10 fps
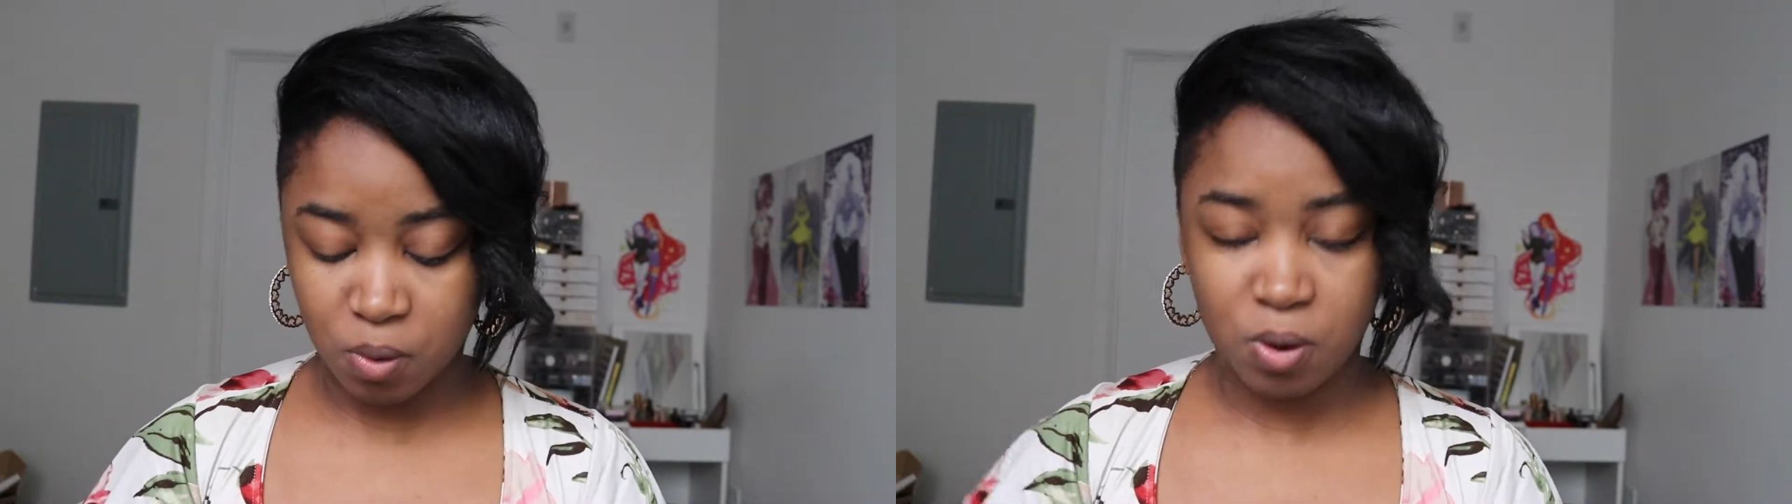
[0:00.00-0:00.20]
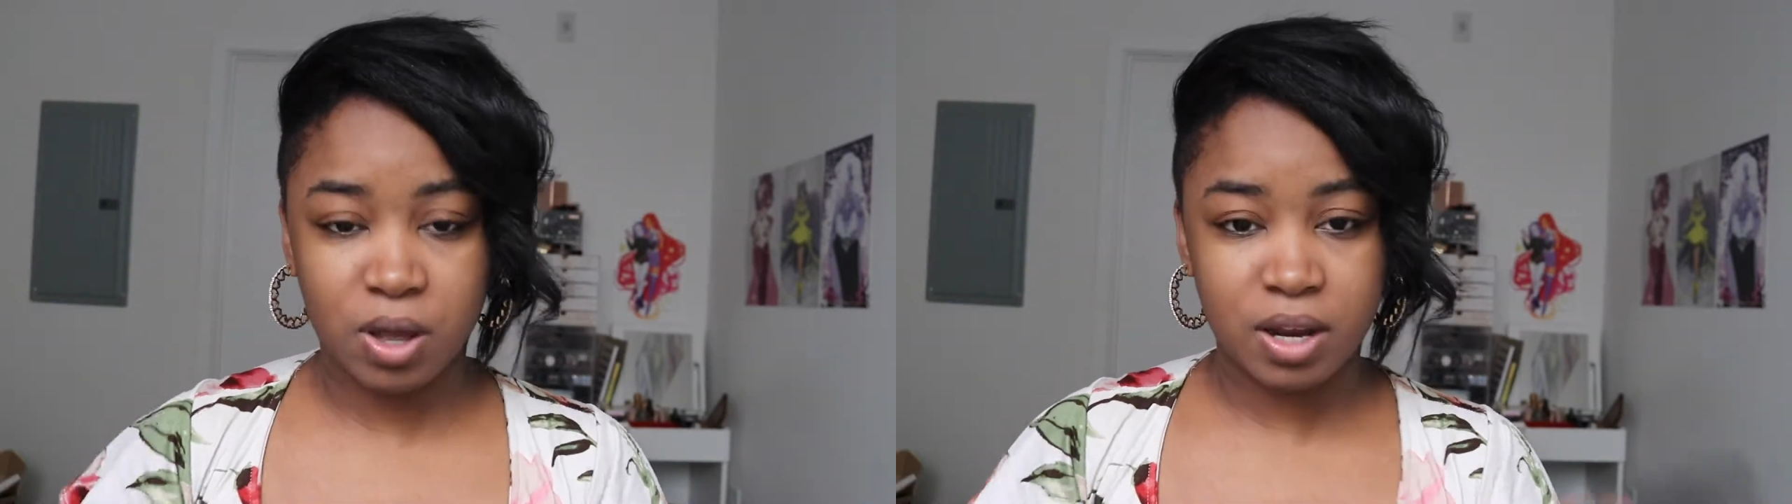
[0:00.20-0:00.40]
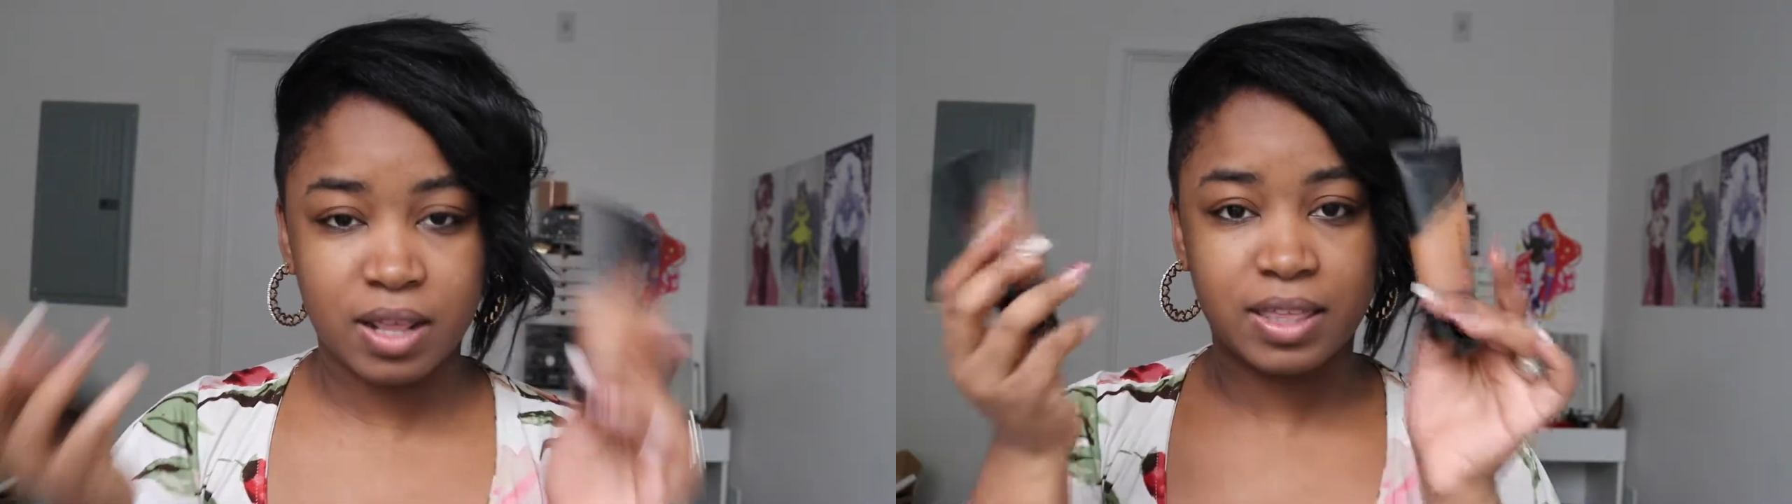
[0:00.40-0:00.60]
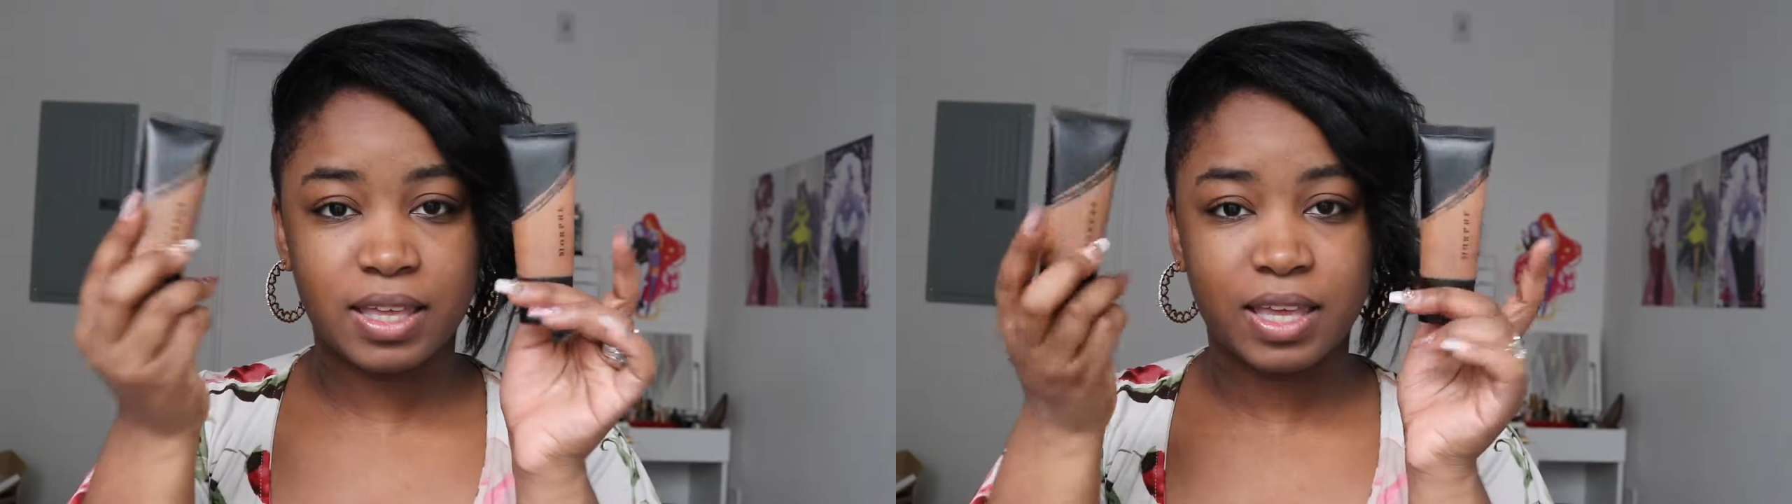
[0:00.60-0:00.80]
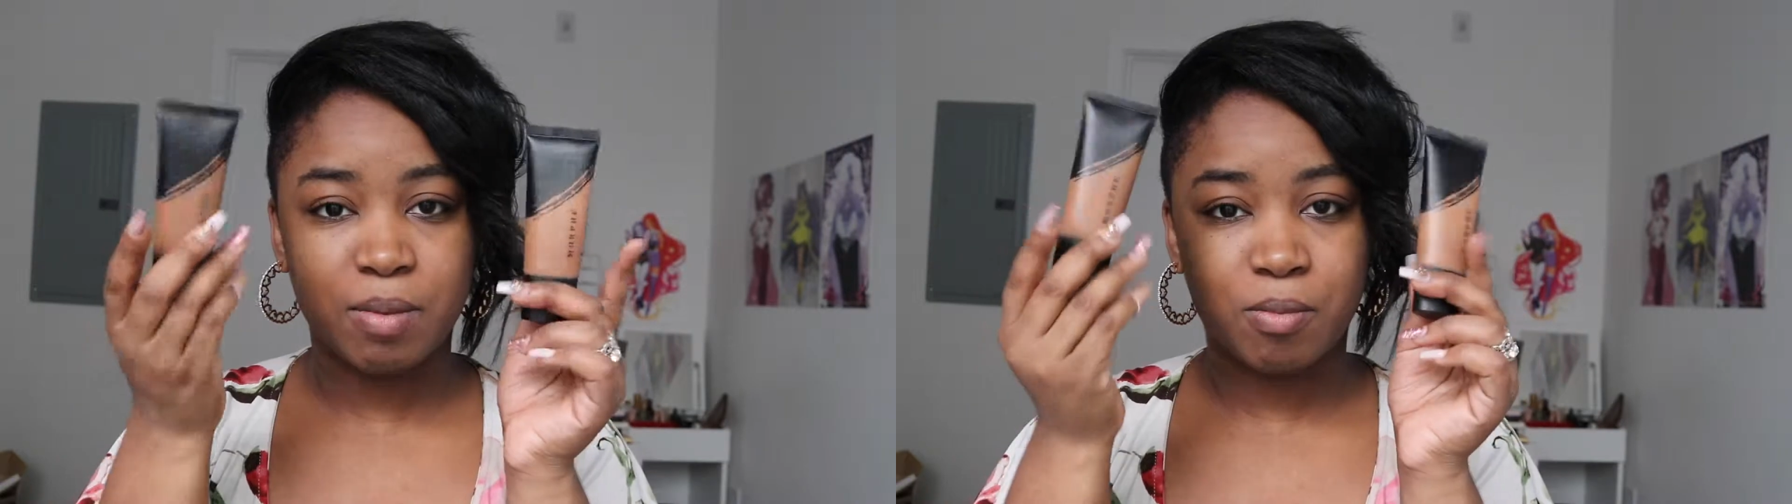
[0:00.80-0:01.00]
on
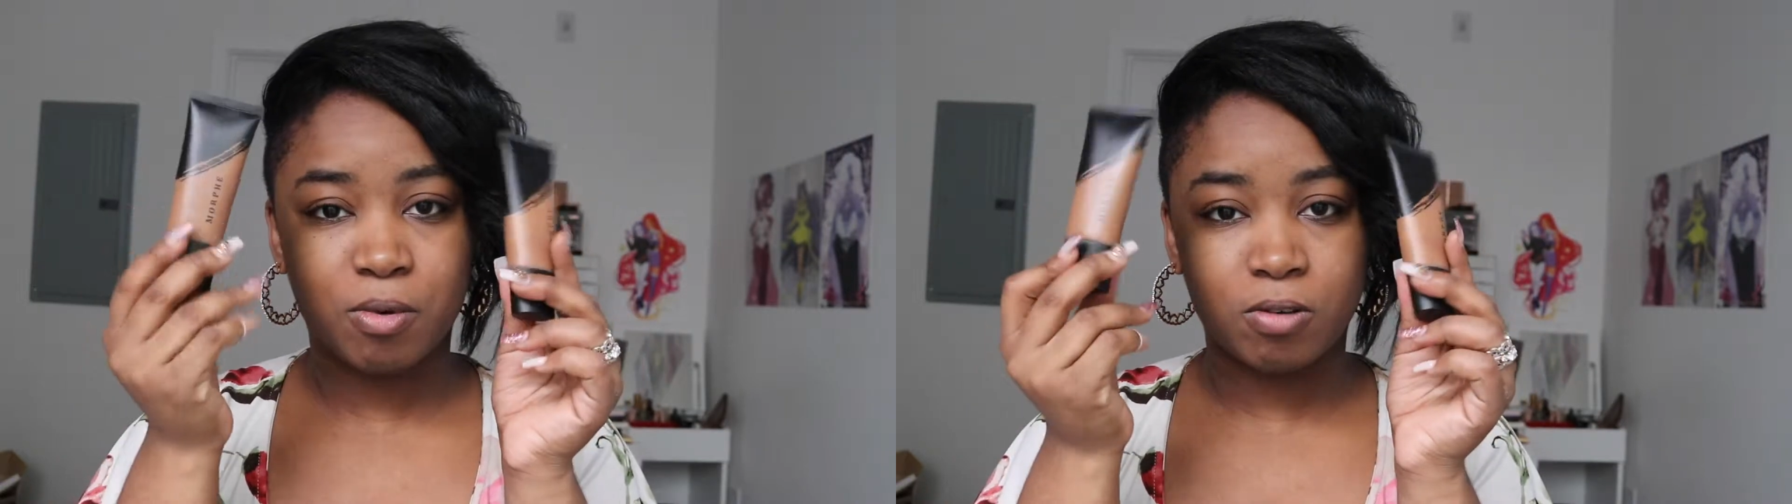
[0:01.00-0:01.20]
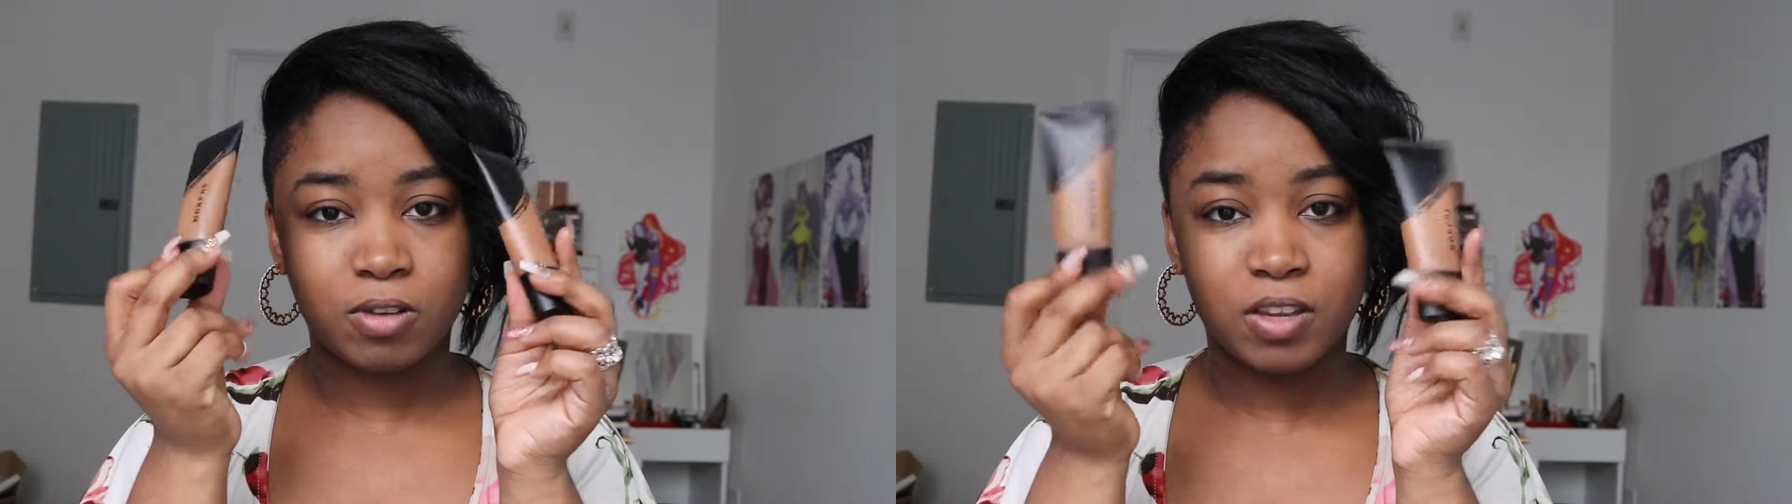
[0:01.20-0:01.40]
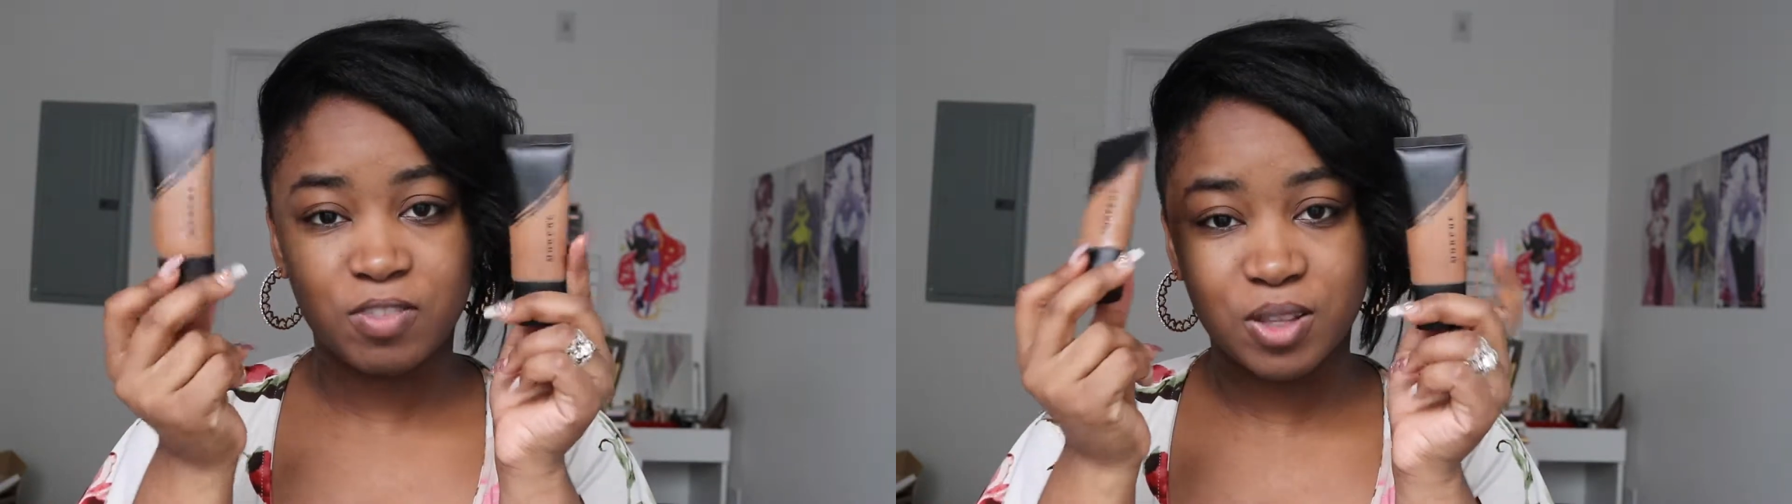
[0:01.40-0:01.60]
the Morphe